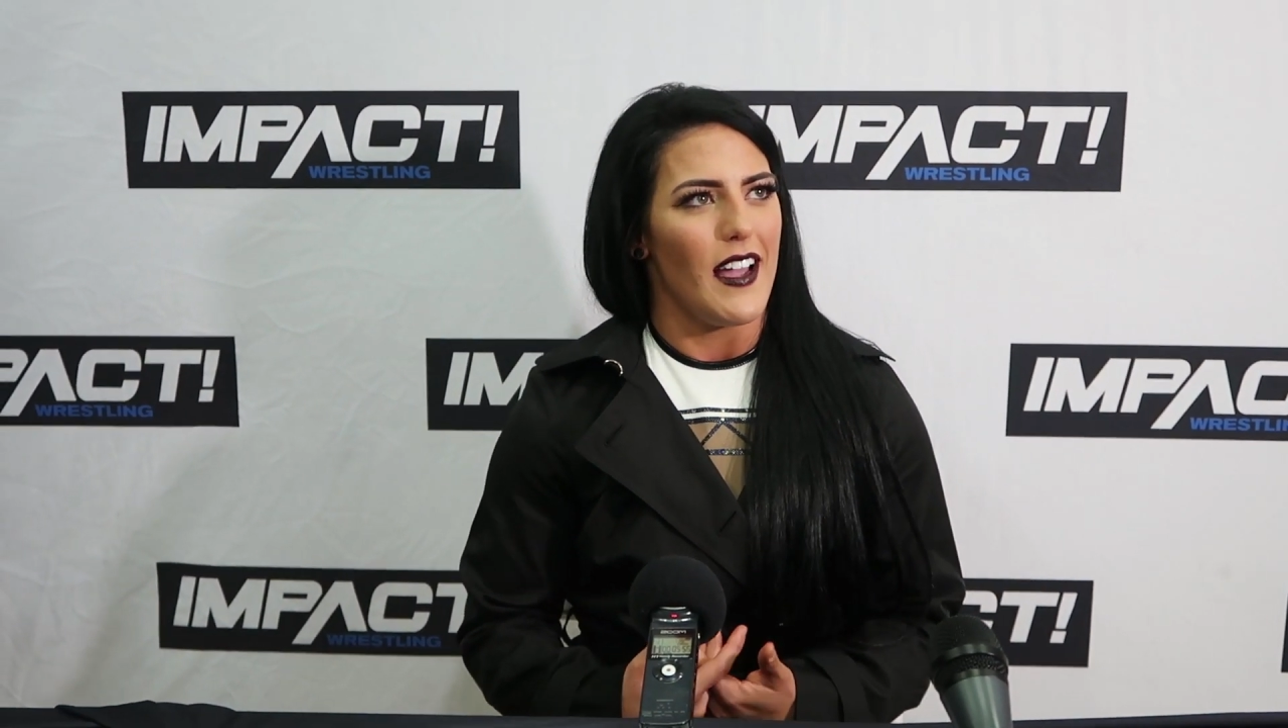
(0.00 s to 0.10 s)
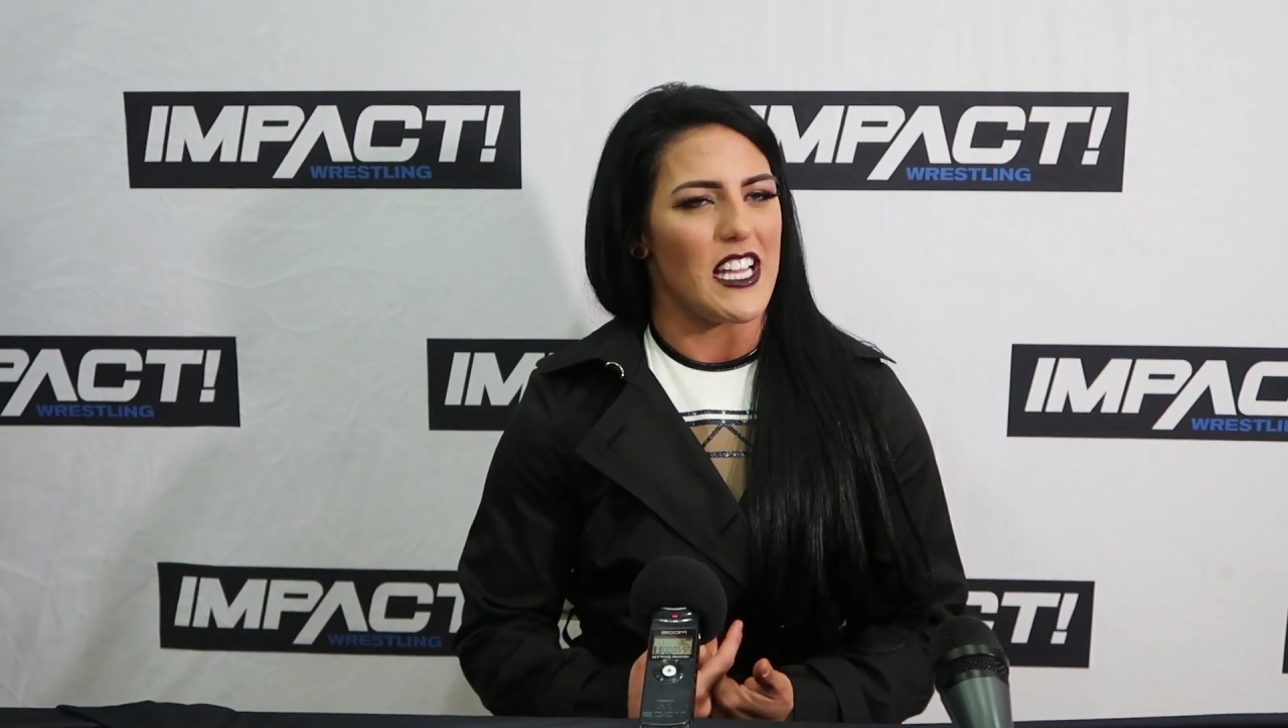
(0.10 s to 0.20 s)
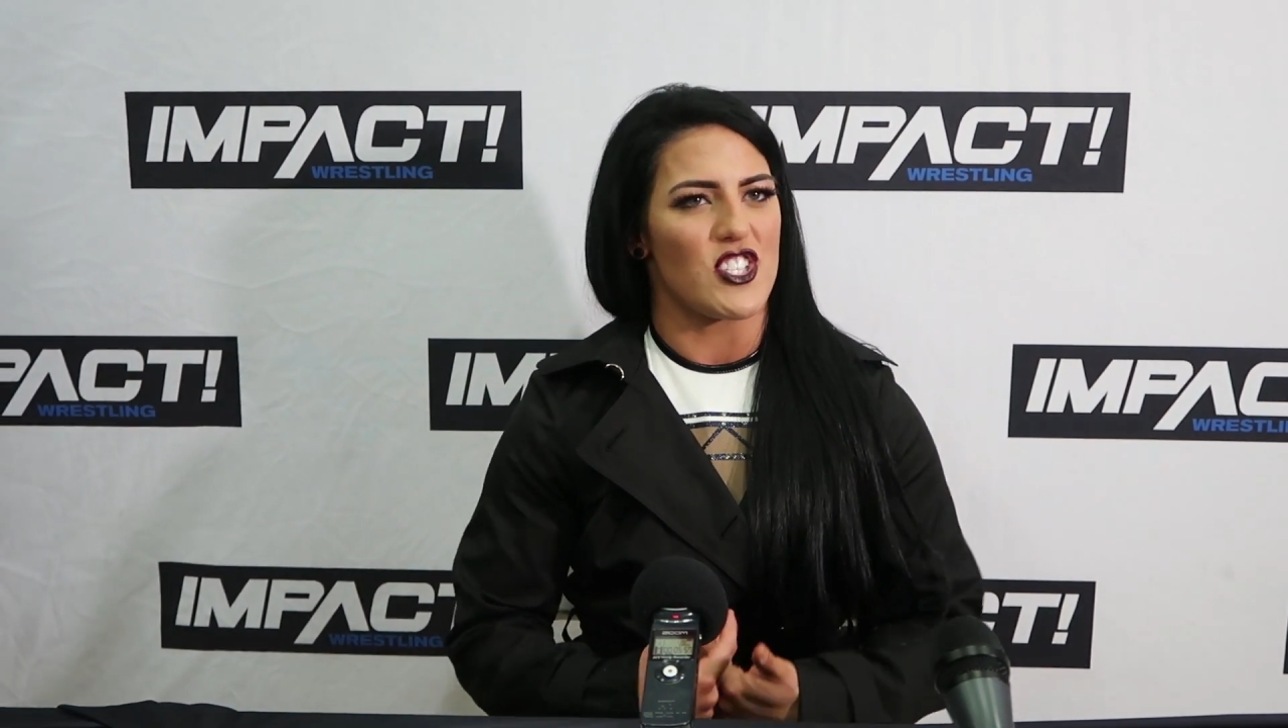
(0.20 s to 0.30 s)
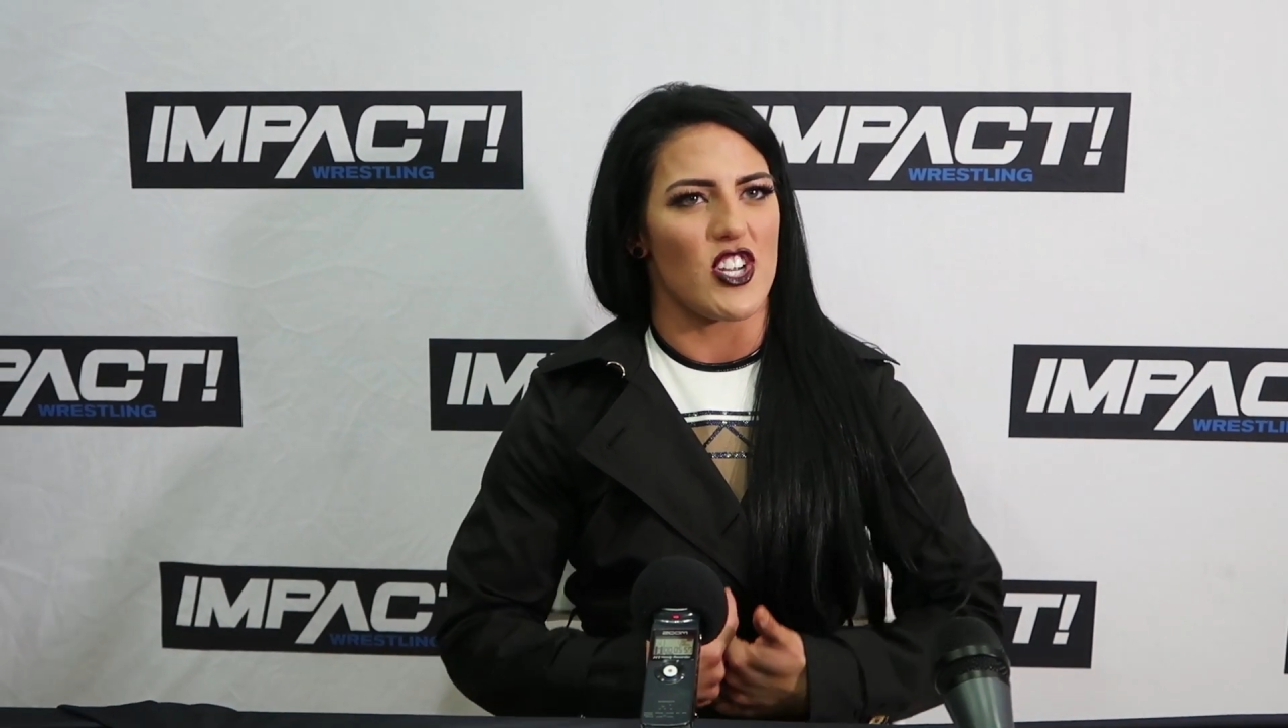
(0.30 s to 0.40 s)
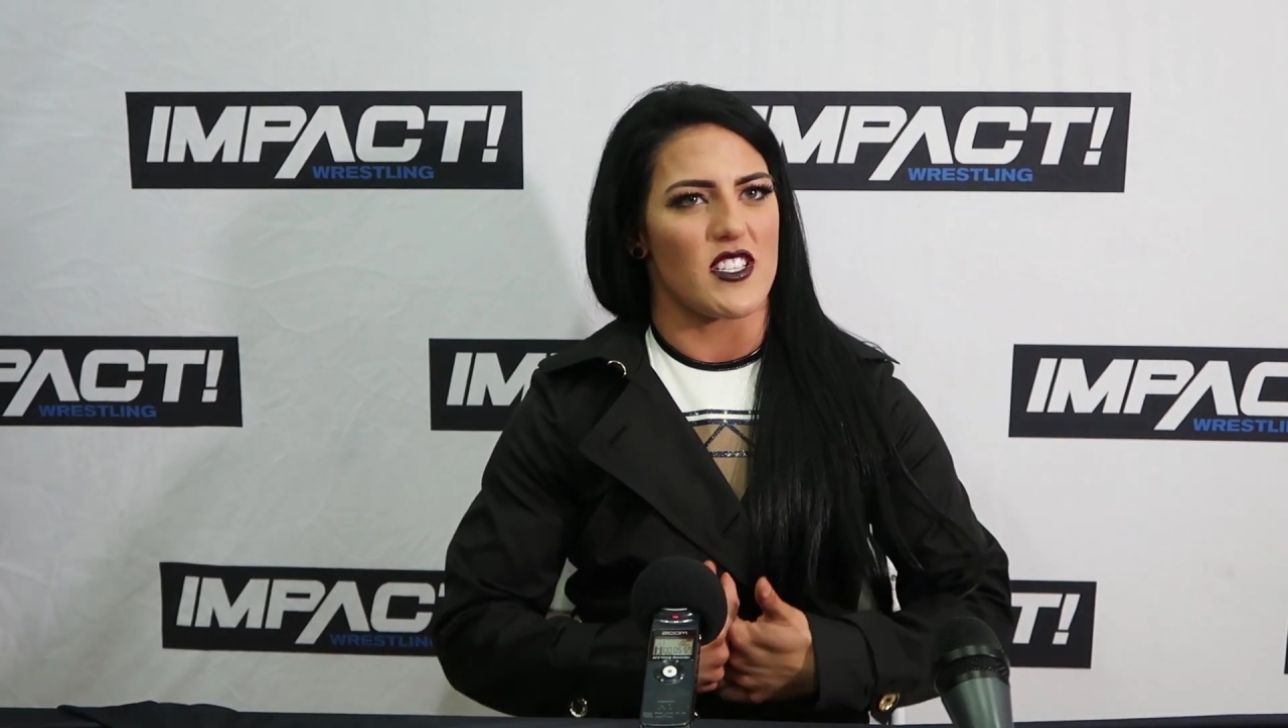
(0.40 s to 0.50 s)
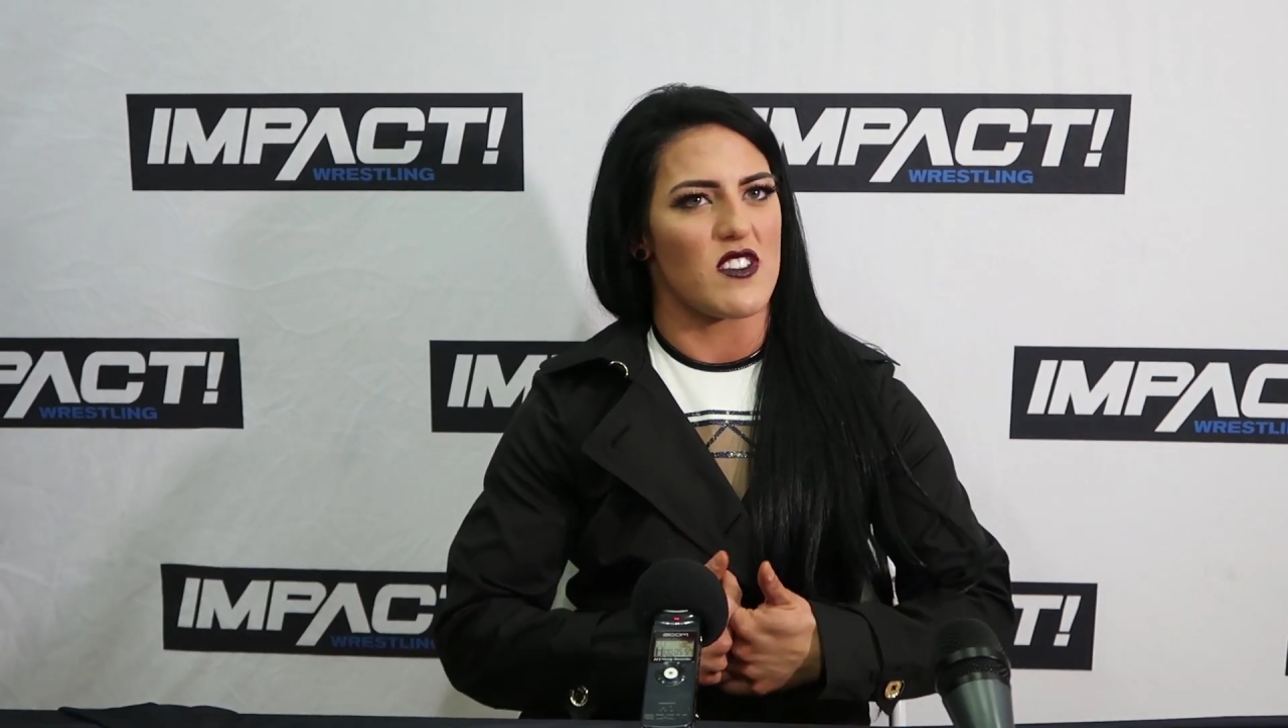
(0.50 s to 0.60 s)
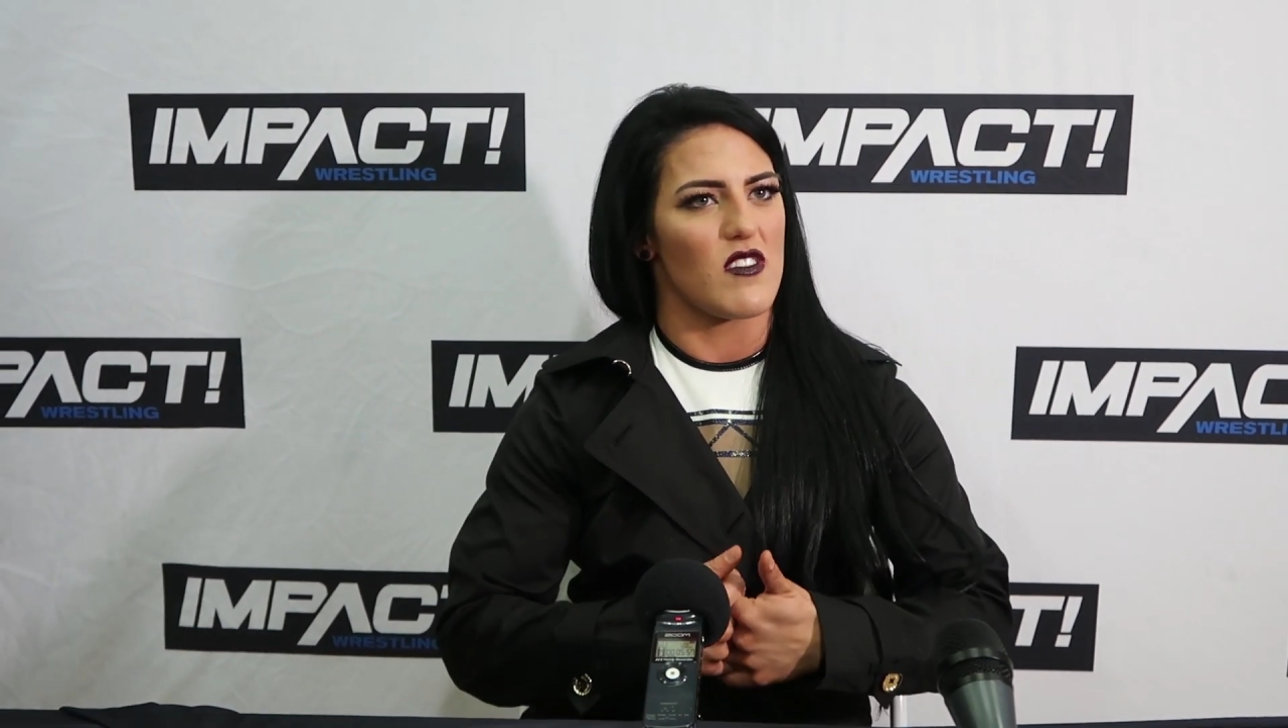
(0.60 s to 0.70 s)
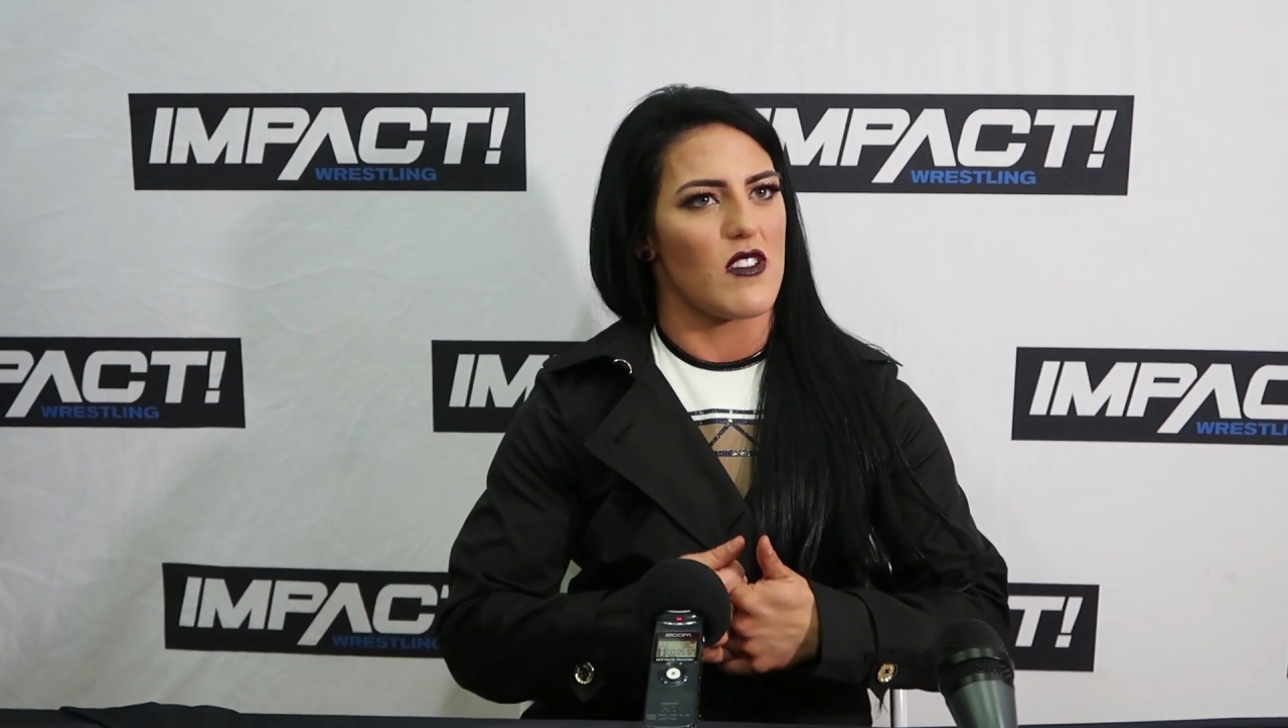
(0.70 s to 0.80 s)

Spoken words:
It's just